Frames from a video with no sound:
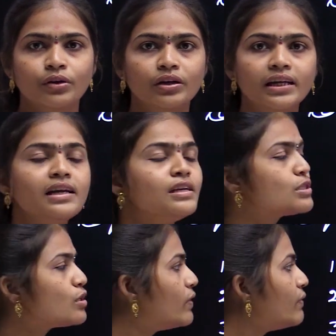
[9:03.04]
okay
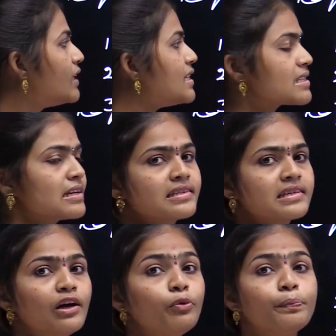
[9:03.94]
so we will discuss
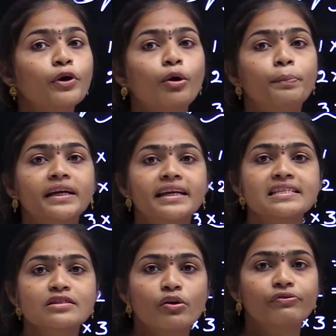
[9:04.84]
now
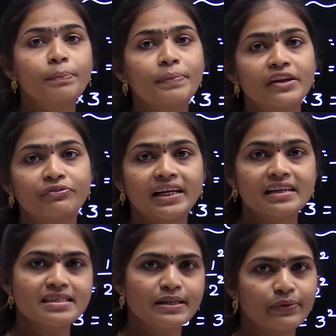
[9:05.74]
properties of a
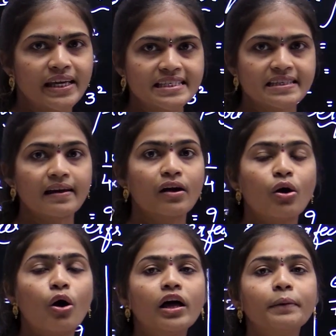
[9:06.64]
perfect squares
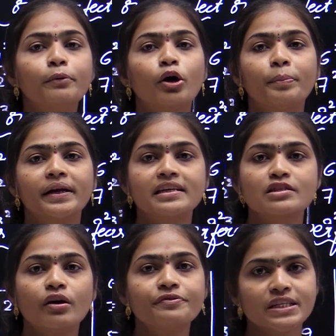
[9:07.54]
or
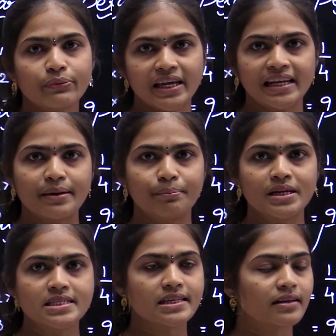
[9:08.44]
properties of square
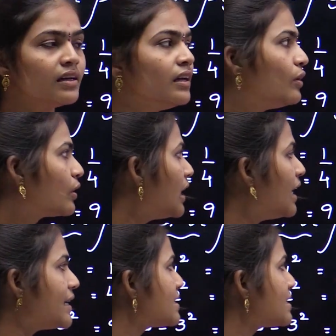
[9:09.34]
numbers okay let